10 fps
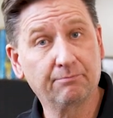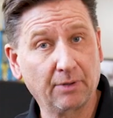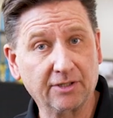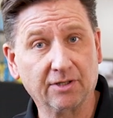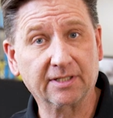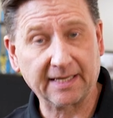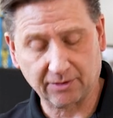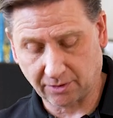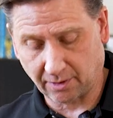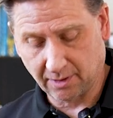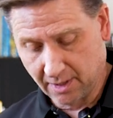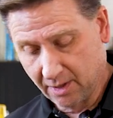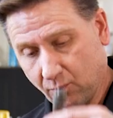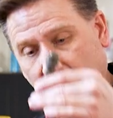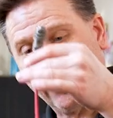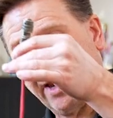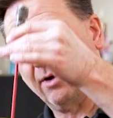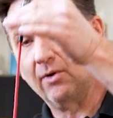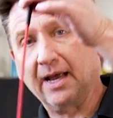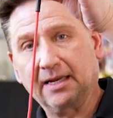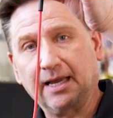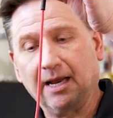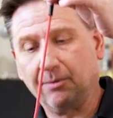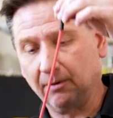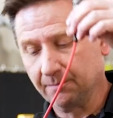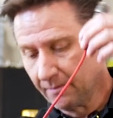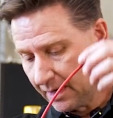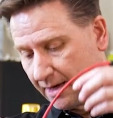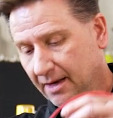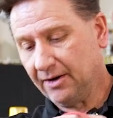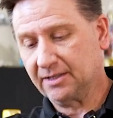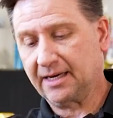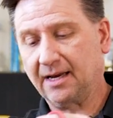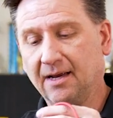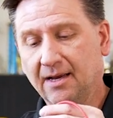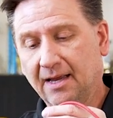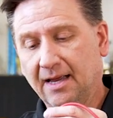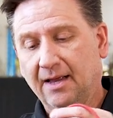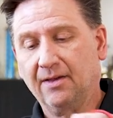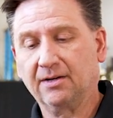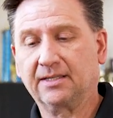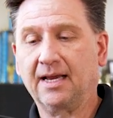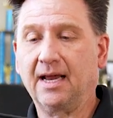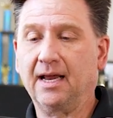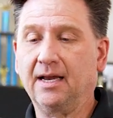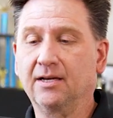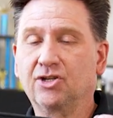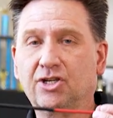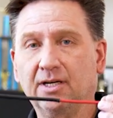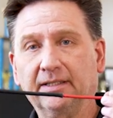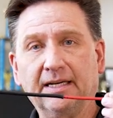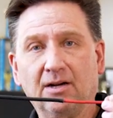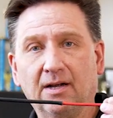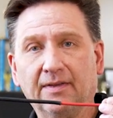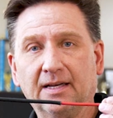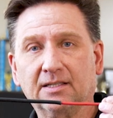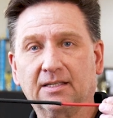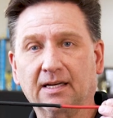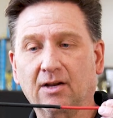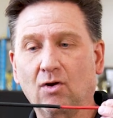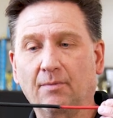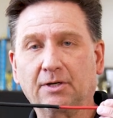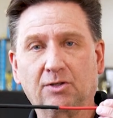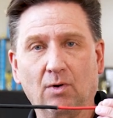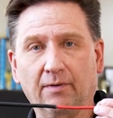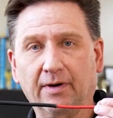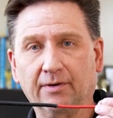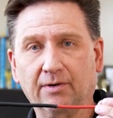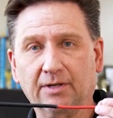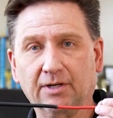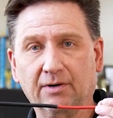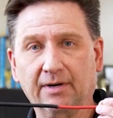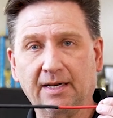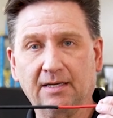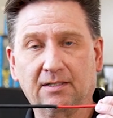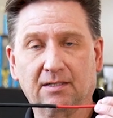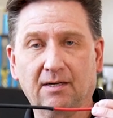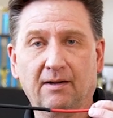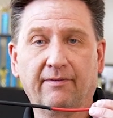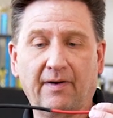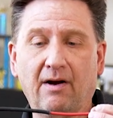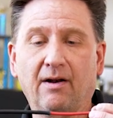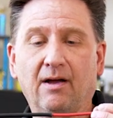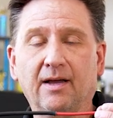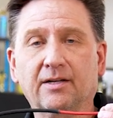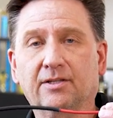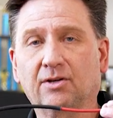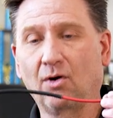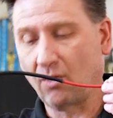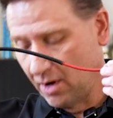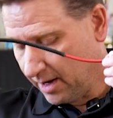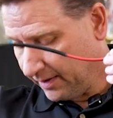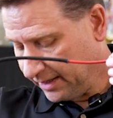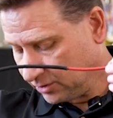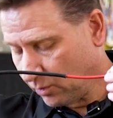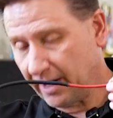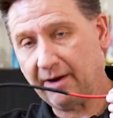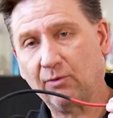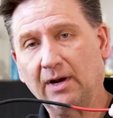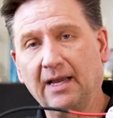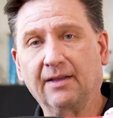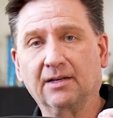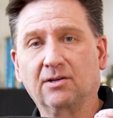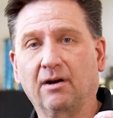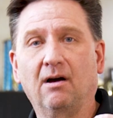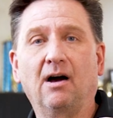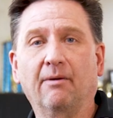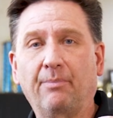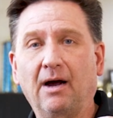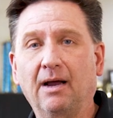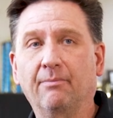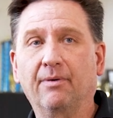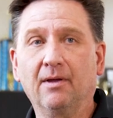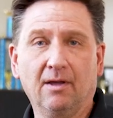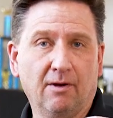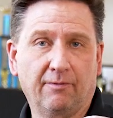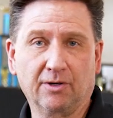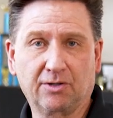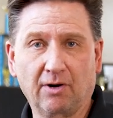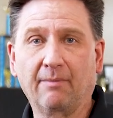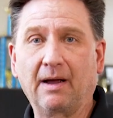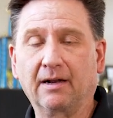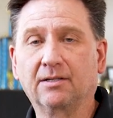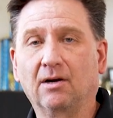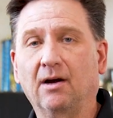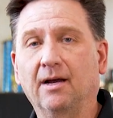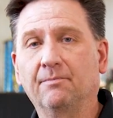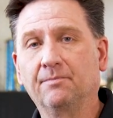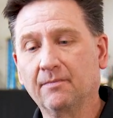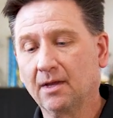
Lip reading: pressure sensor with a red cable. There's a shielding on this that can go up to 1200 degrees Fahrenheit. So this way, if we lay this on a hot pipe for a certain amount of time,